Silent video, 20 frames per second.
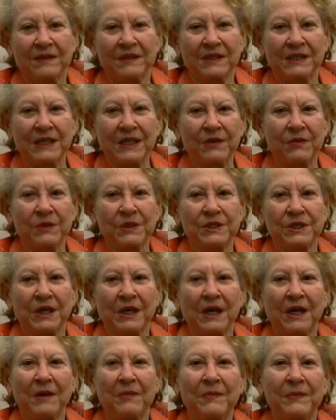a secret
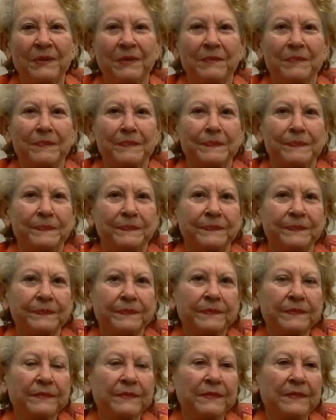job,
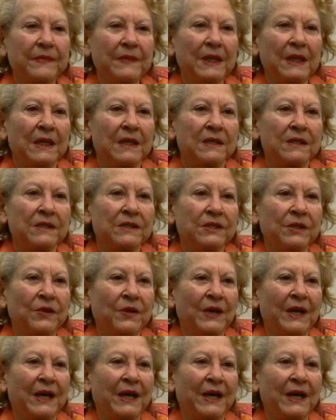so